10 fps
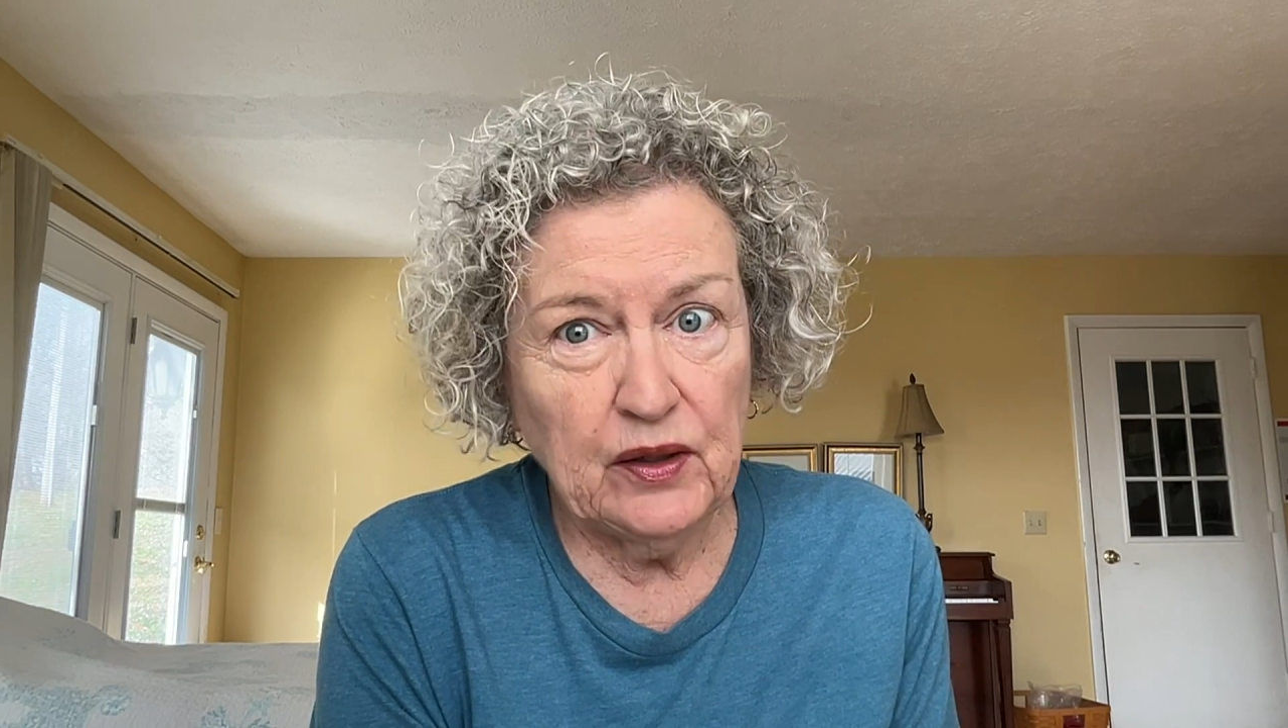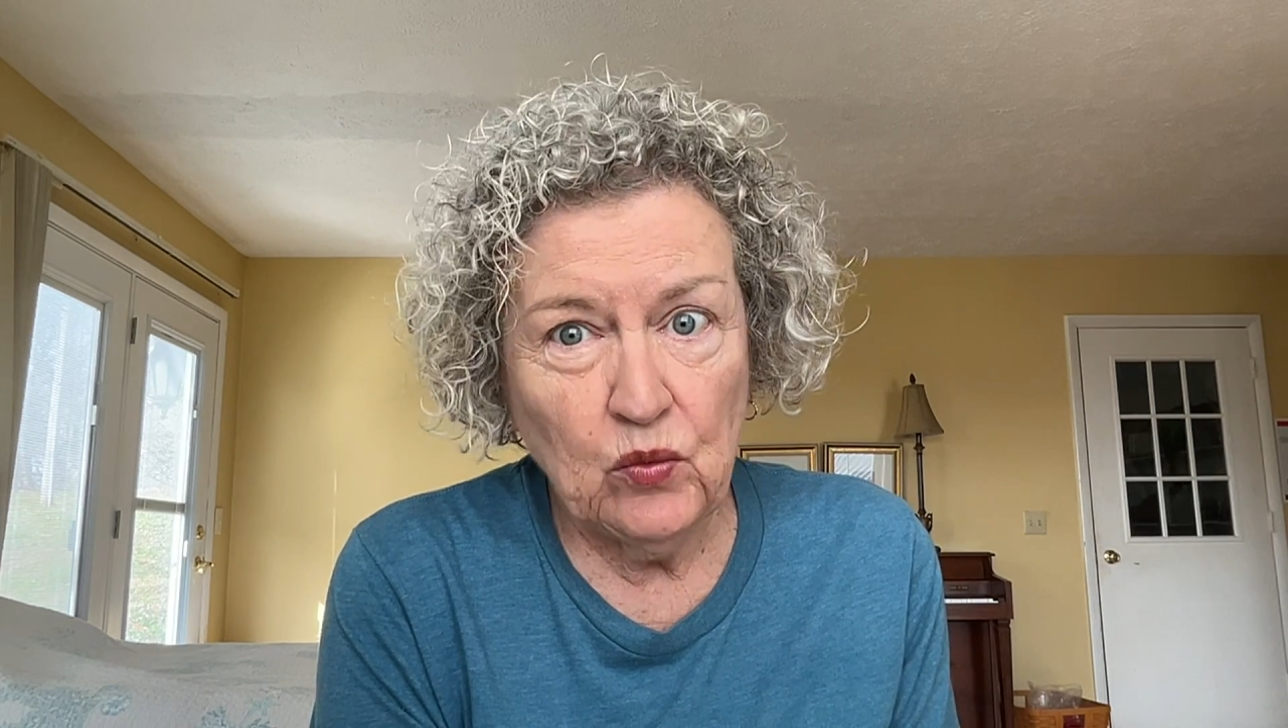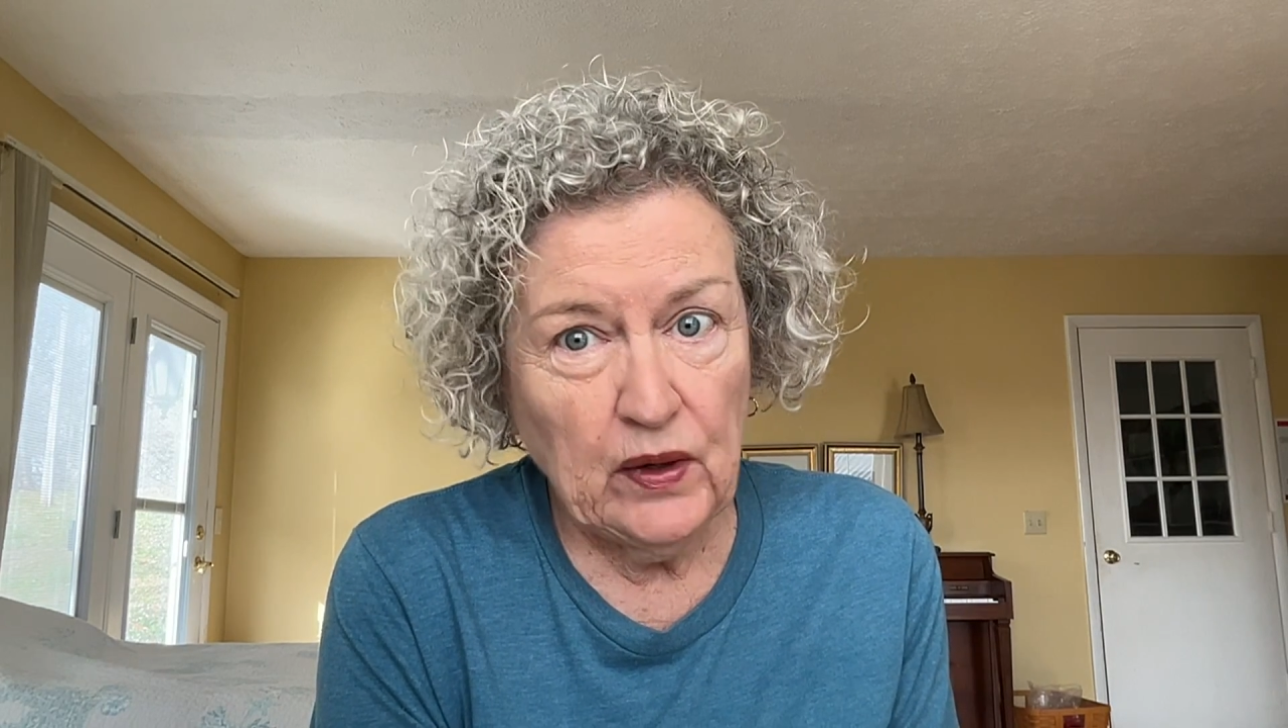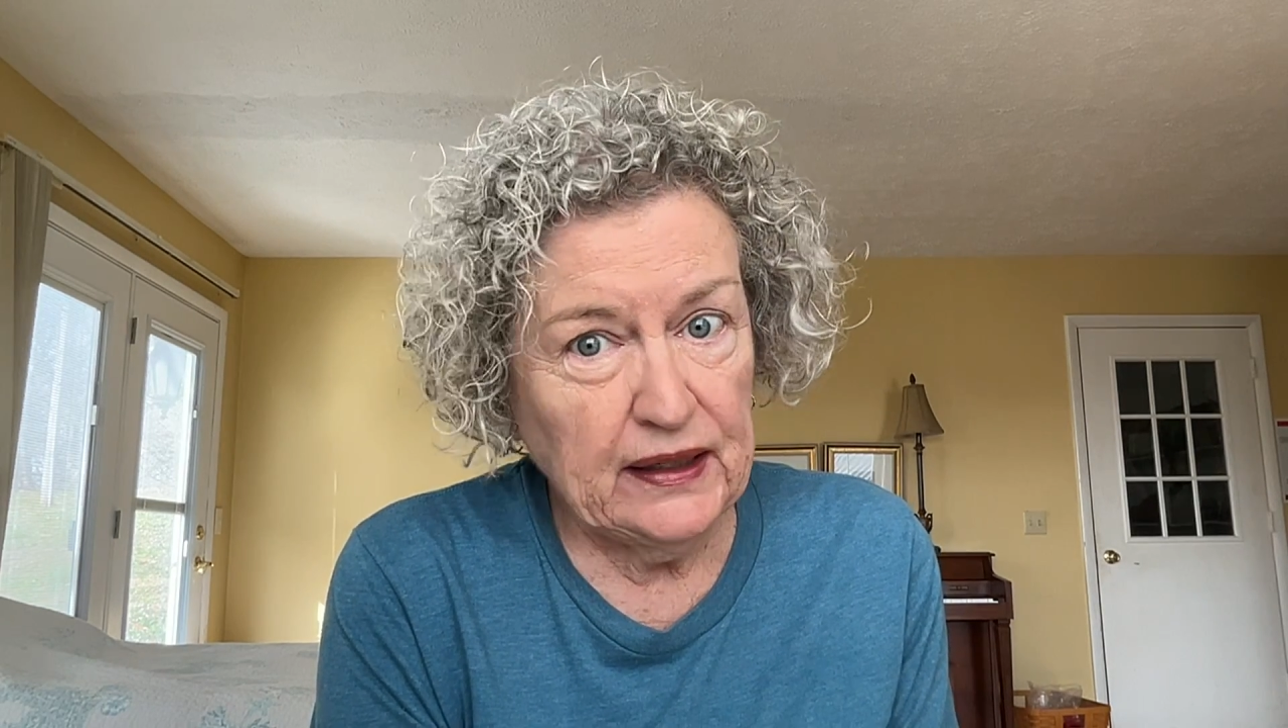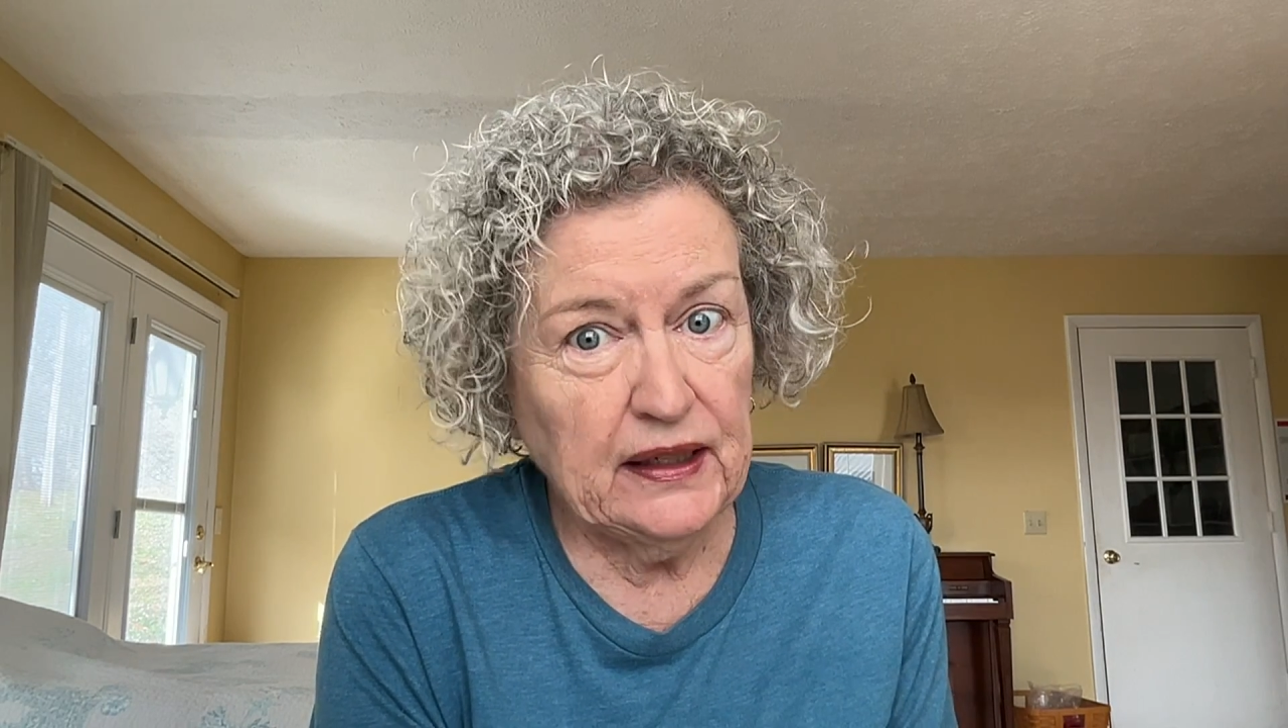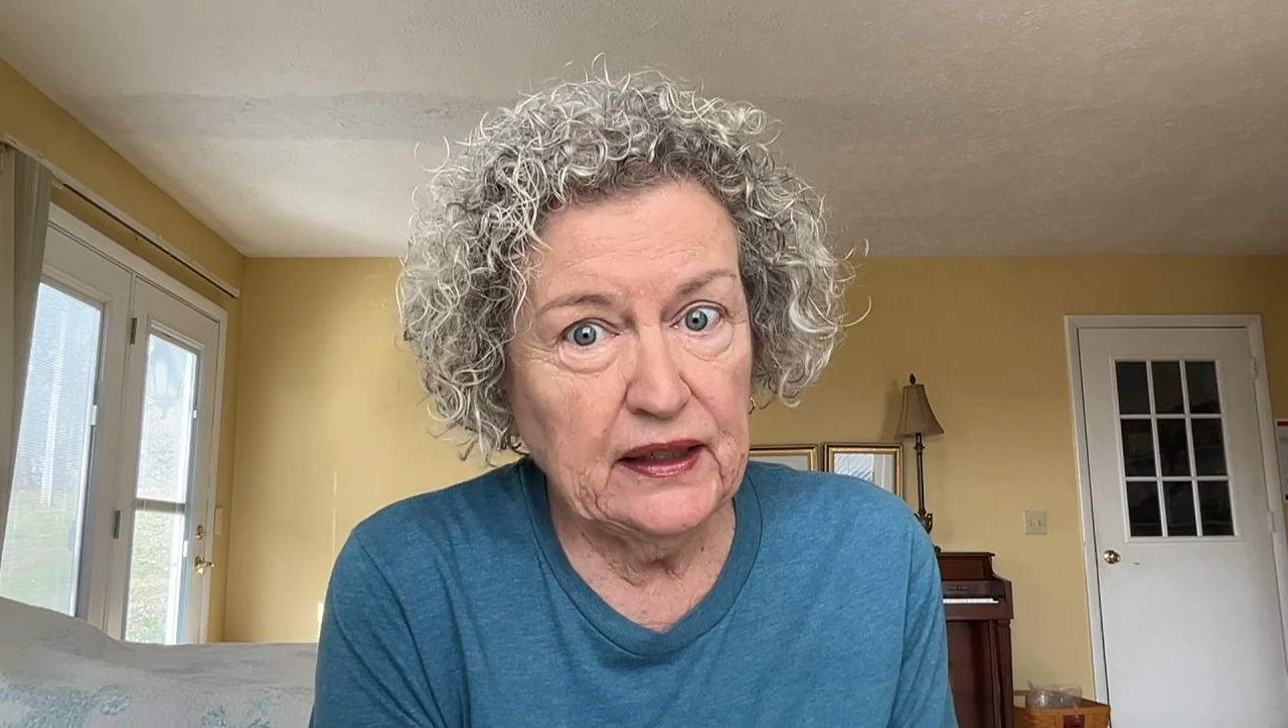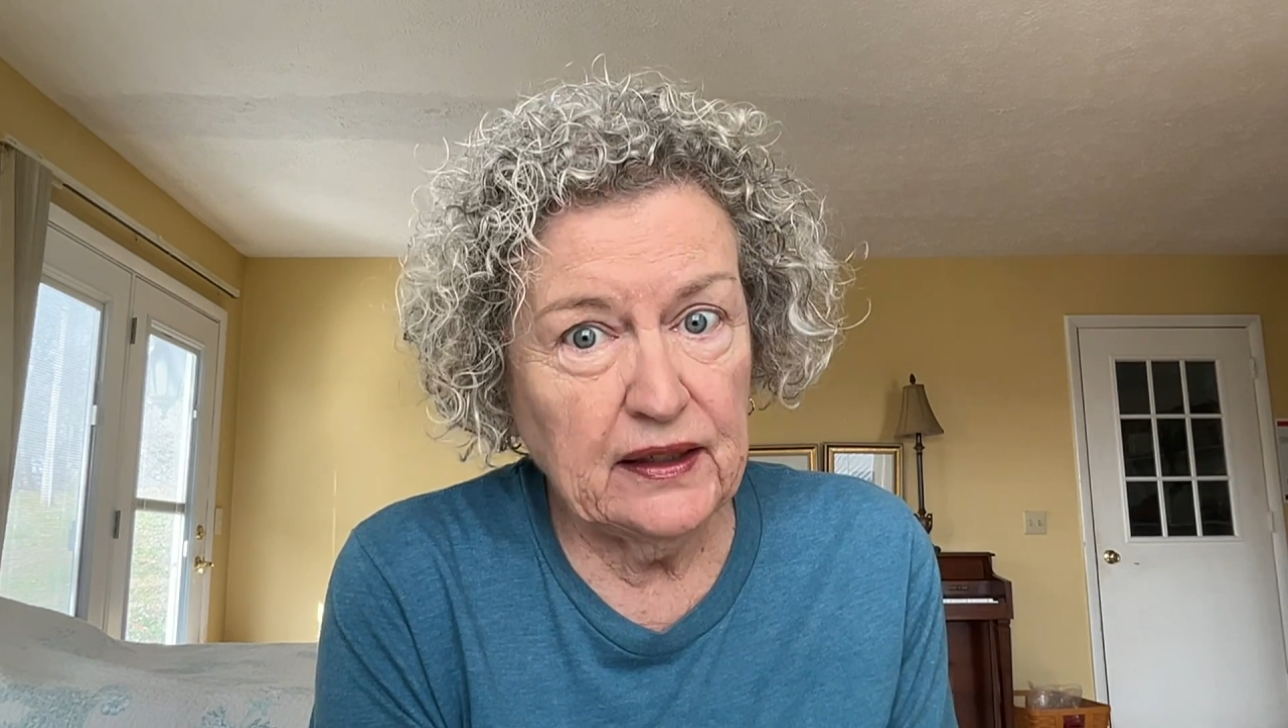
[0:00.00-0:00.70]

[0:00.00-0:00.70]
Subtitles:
windy